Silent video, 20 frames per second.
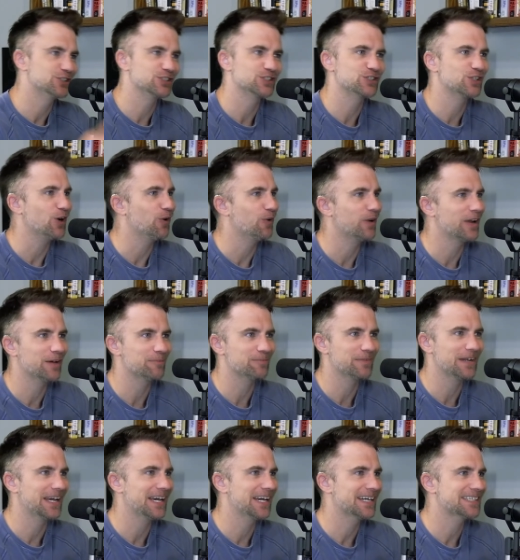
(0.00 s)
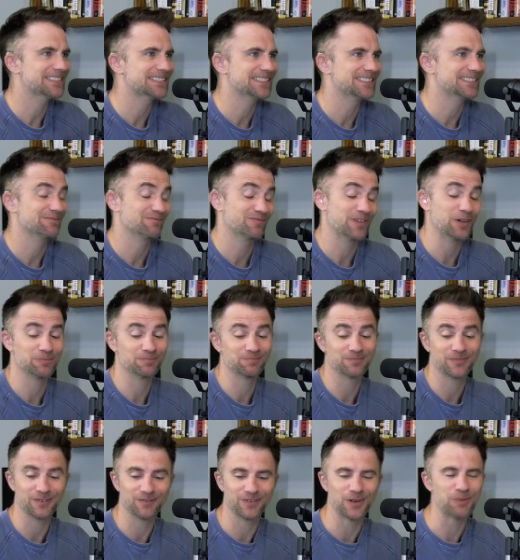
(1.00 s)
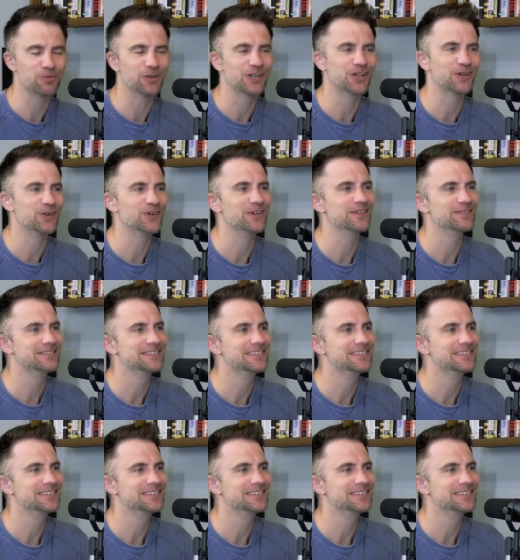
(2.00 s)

just going up next. It felt pretty cool.